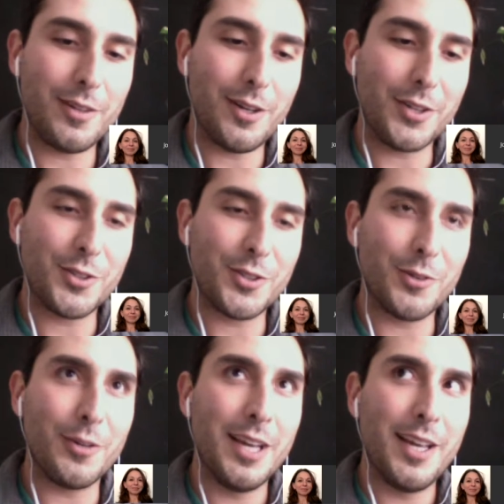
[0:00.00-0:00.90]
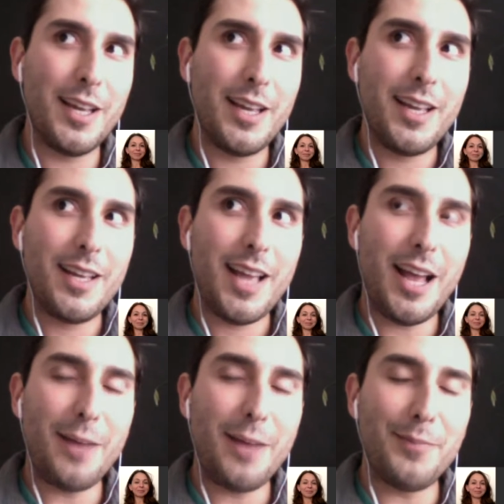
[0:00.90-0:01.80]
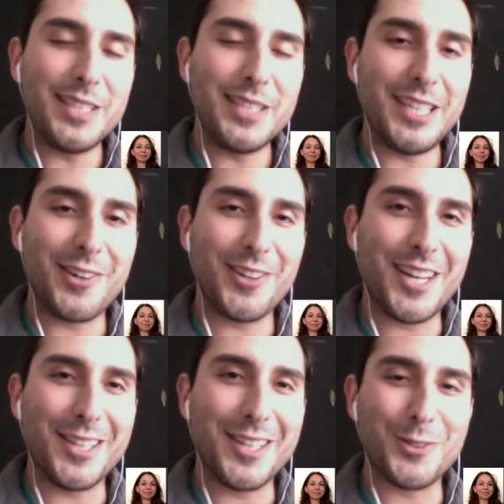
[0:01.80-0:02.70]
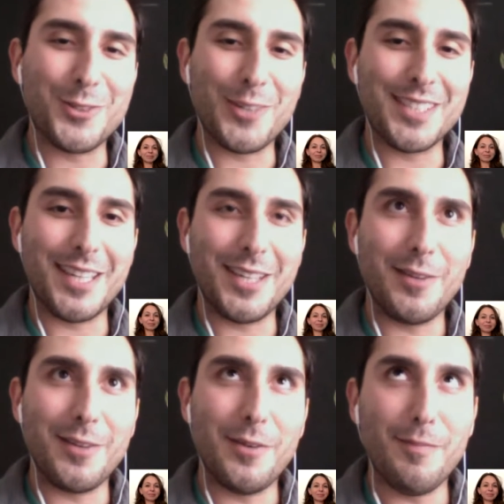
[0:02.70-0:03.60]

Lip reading: also helping to hear a lot of the stories that